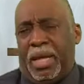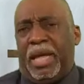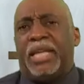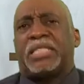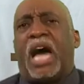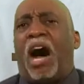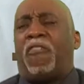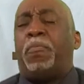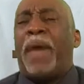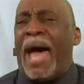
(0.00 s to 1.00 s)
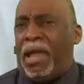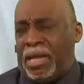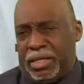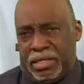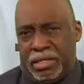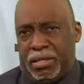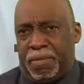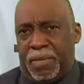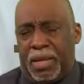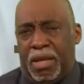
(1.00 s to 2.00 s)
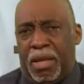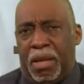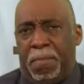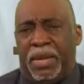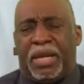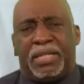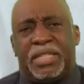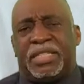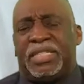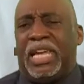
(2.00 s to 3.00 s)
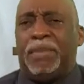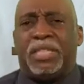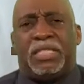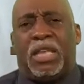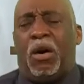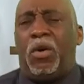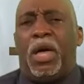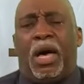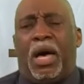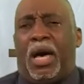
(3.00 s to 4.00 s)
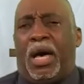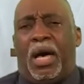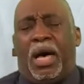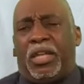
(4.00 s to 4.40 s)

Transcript: is off balance because it seems as though uh,